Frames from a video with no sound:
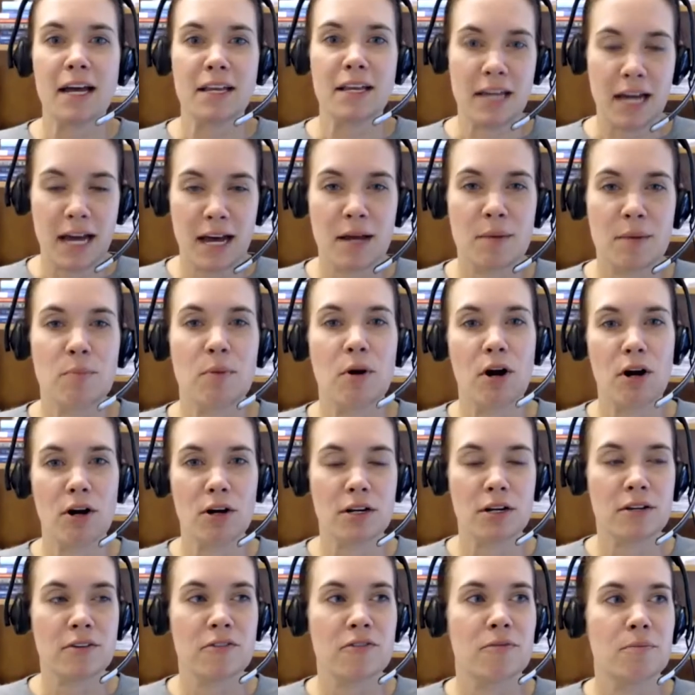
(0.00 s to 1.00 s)
yeah. And part
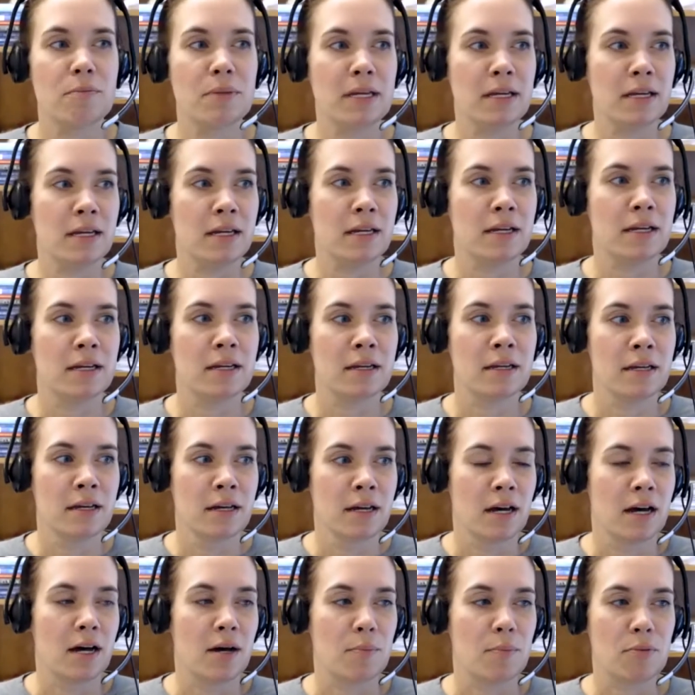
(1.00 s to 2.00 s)
of being
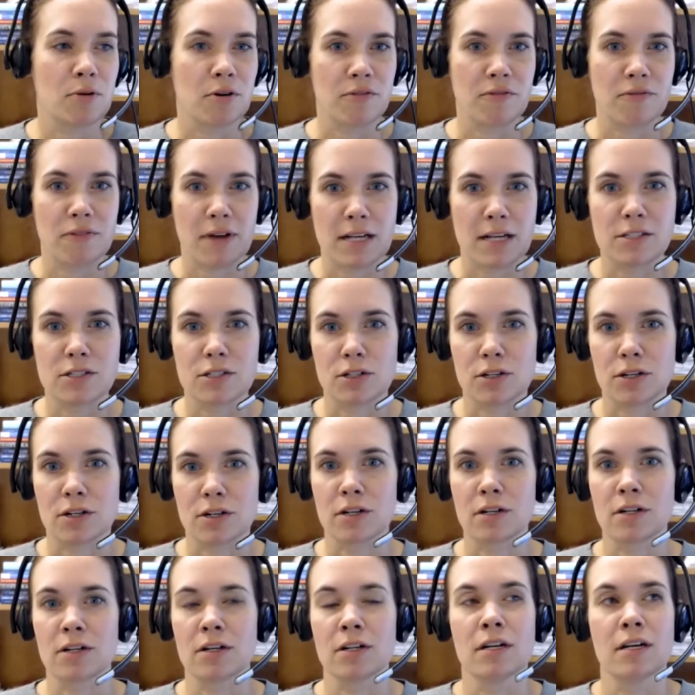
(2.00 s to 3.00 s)
a
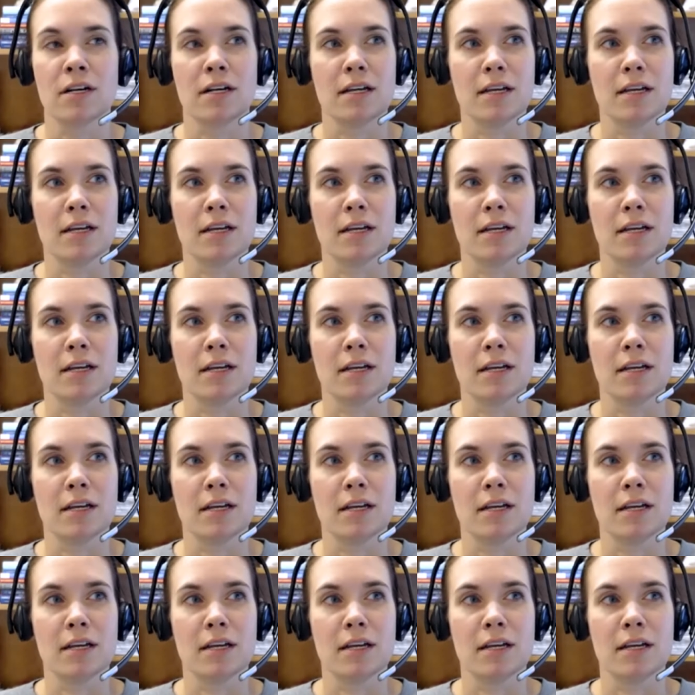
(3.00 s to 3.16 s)
professor